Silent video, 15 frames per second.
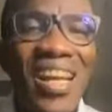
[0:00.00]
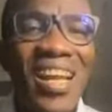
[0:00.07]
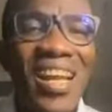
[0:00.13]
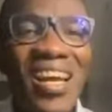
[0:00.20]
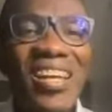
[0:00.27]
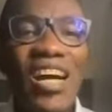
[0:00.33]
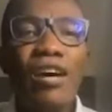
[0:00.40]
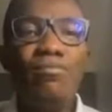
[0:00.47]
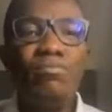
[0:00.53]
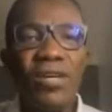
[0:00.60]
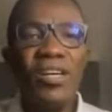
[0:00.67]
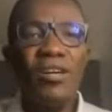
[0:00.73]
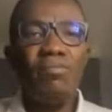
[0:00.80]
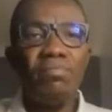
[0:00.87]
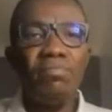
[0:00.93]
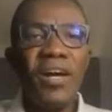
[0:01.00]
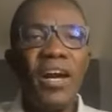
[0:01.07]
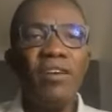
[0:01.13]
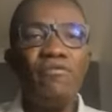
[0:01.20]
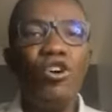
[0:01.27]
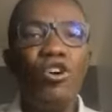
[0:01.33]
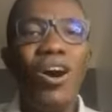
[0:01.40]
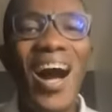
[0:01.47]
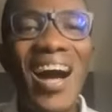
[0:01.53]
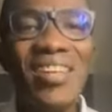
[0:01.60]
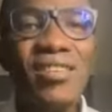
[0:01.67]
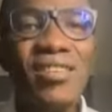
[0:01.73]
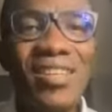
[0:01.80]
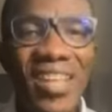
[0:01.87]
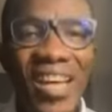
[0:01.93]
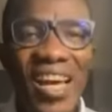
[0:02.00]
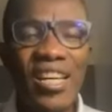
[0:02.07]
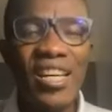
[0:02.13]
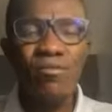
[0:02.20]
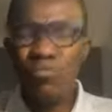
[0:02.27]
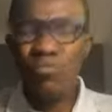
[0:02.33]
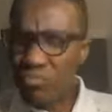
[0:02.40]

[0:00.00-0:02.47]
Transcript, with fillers: Let that be the prayer of your heart today.